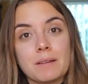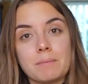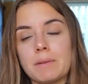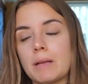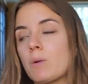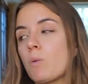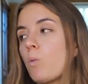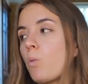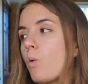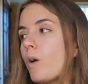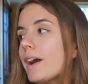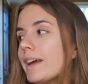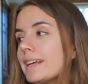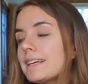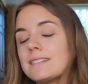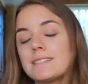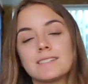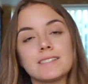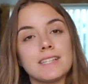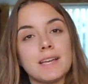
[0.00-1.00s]
I'm like,
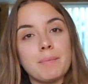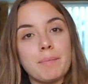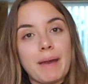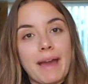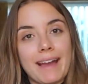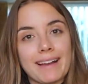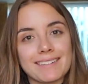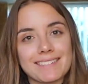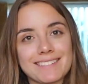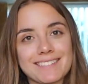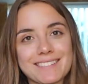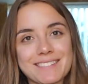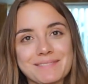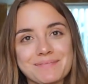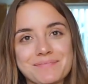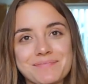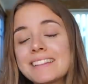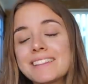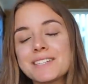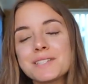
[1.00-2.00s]
what is Tipex?
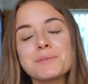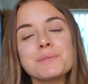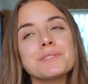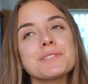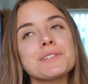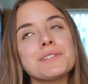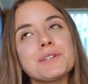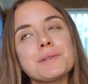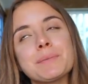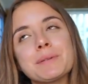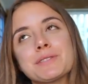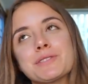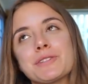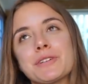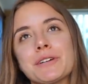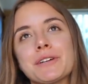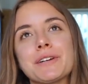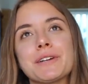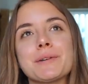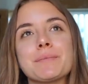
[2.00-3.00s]
This one's a little bit
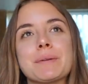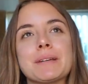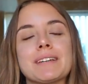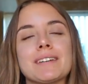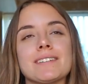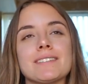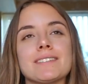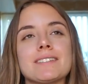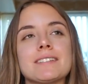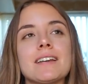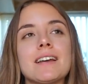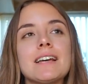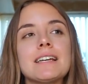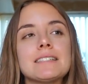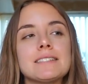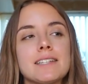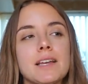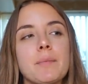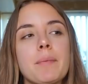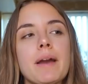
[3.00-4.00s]
trickier because
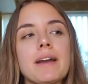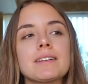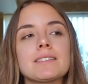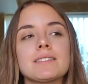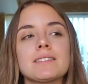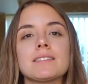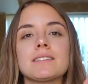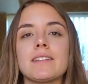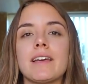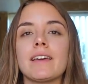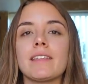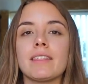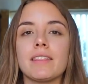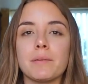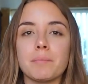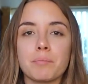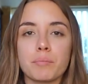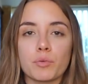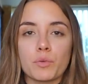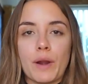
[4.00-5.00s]
Tipex is like
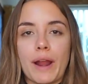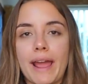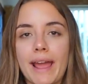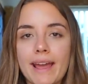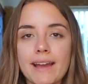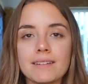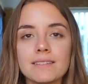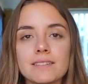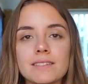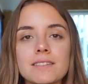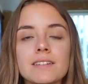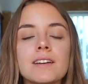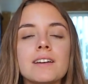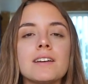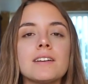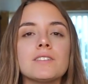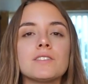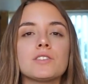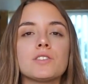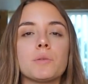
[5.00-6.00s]
the brand.
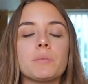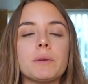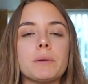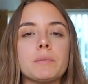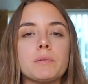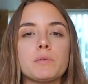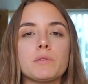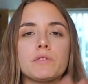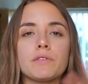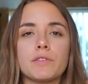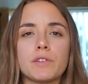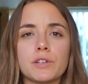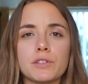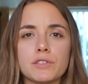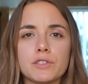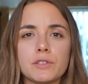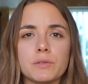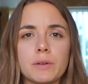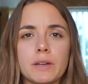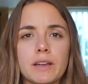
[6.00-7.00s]
So people
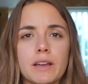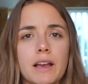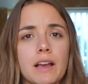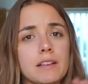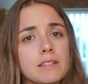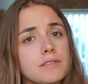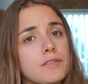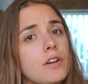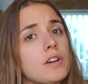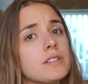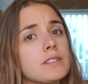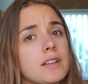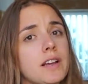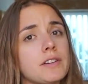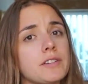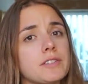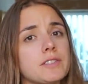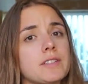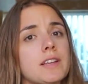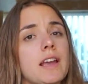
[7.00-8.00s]
refer to it, as far as I
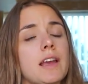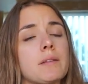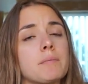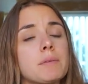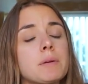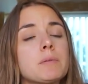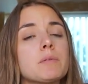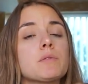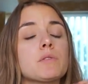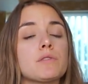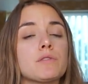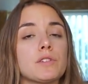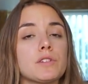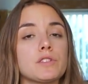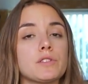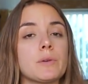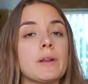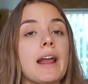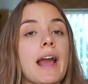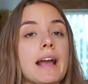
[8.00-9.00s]
understand, people refer
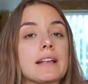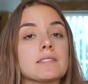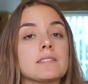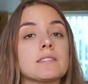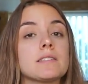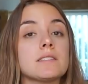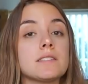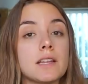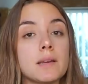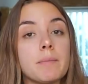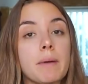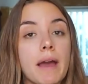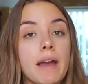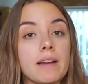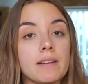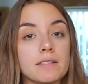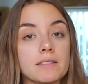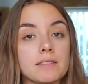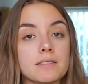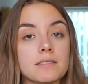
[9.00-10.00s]
to it as
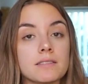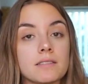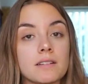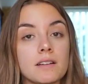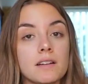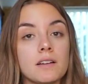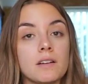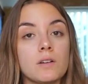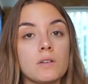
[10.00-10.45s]
Tipex.